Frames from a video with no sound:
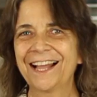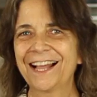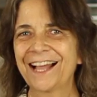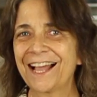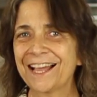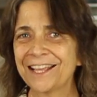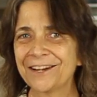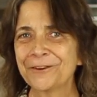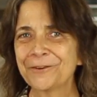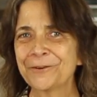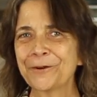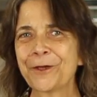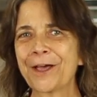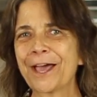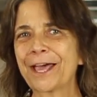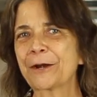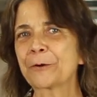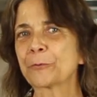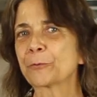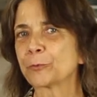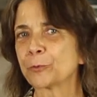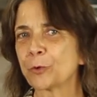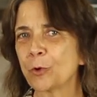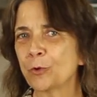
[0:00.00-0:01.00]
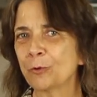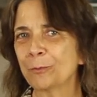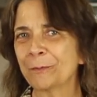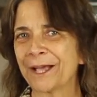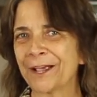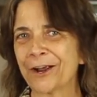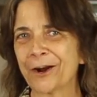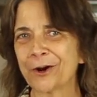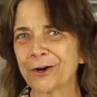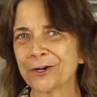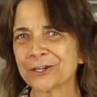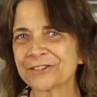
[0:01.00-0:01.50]
I don't know how to roll
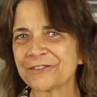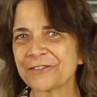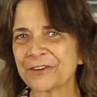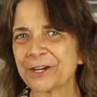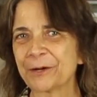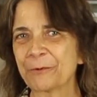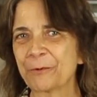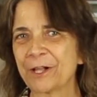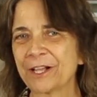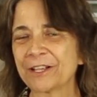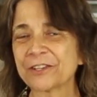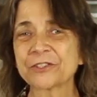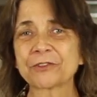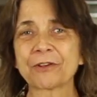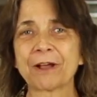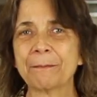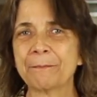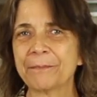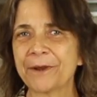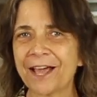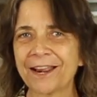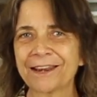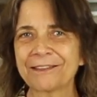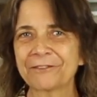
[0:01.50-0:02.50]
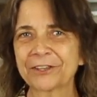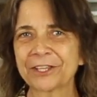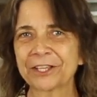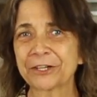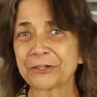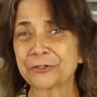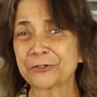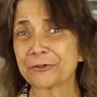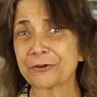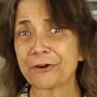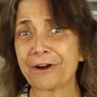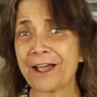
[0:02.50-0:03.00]
my R's very well, so I'm not even going
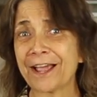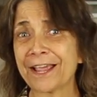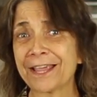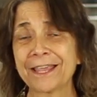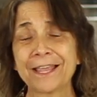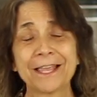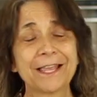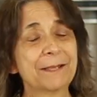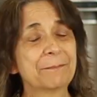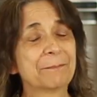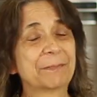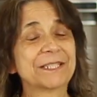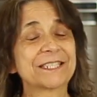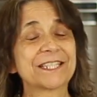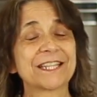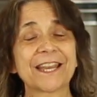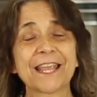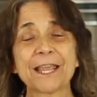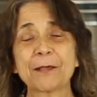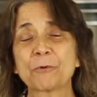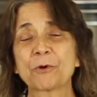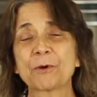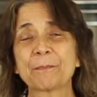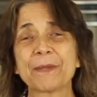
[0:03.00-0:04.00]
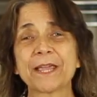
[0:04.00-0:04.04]
to try, but today we're